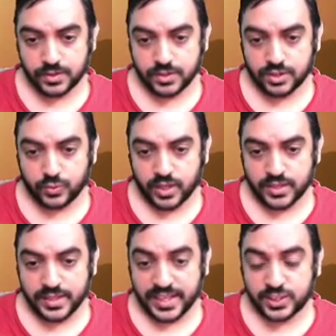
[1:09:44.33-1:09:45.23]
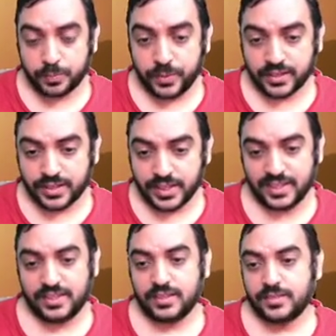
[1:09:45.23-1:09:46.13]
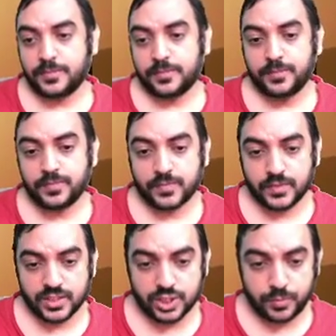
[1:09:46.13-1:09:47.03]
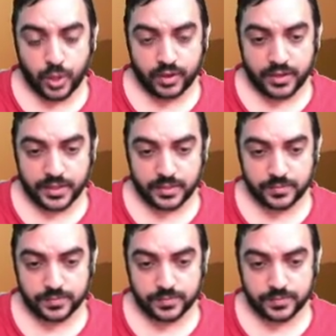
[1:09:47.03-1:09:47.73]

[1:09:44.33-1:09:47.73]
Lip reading: So what is the expected spot rate?